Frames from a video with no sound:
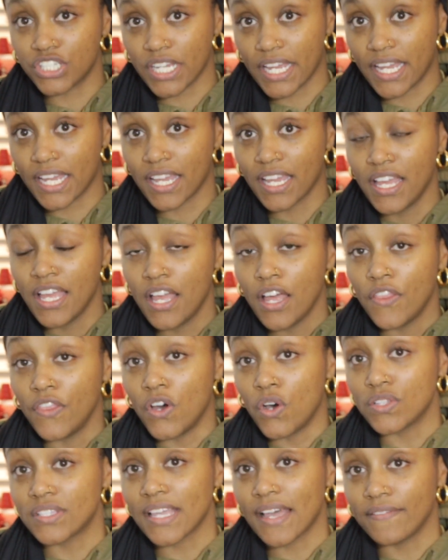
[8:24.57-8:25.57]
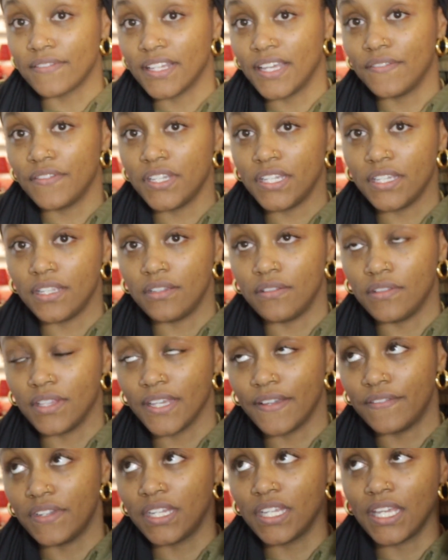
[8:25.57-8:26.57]
Check. Those have leavening
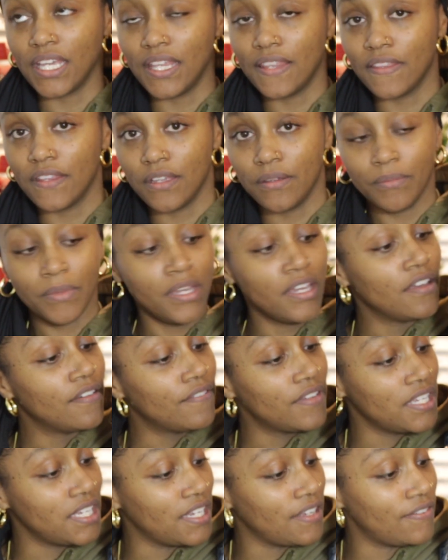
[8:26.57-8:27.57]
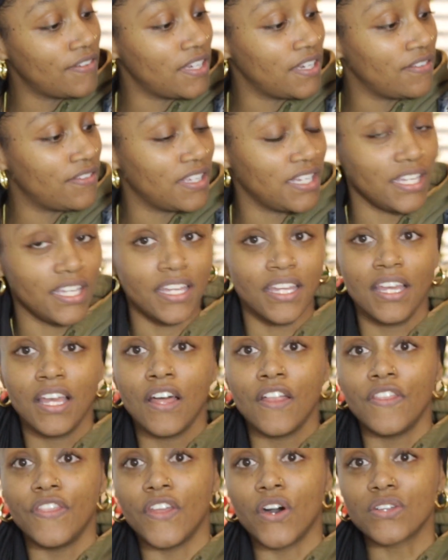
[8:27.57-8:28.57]
in them.
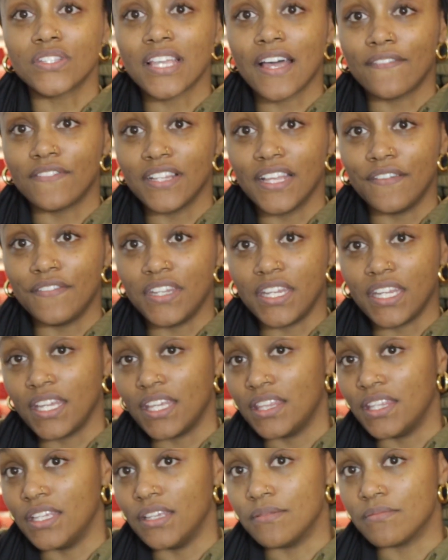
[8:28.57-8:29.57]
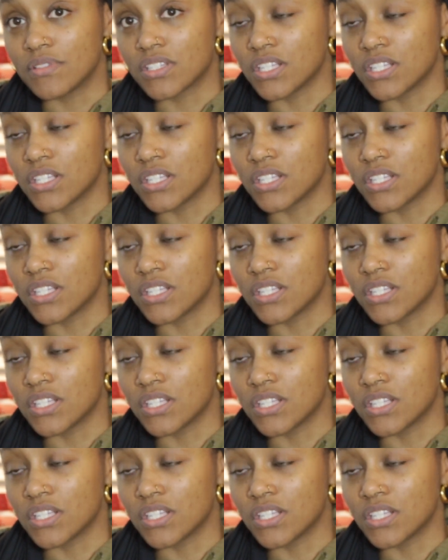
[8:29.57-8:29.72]
Those have leavening in them.